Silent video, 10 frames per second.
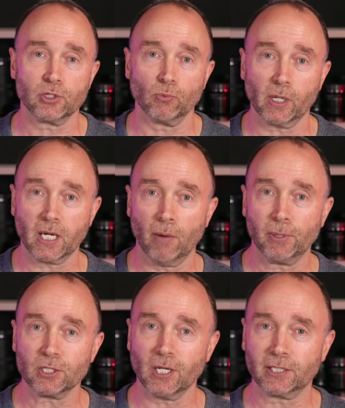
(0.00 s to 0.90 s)
So what
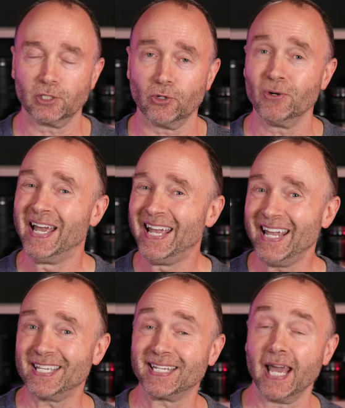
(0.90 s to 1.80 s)
companies like to do
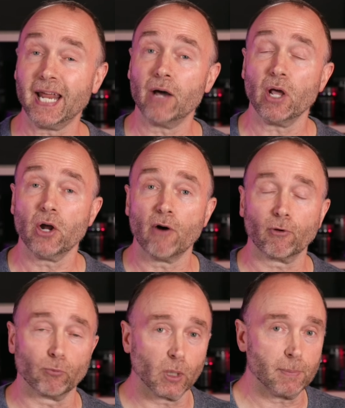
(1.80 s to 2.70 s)
is get out and
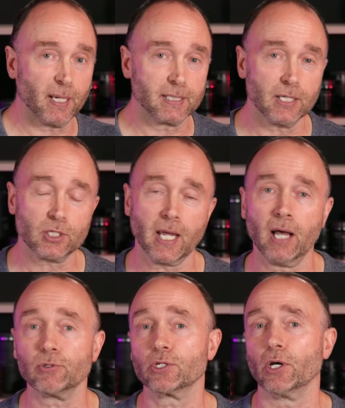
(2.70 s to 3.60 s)
offer really big discounts.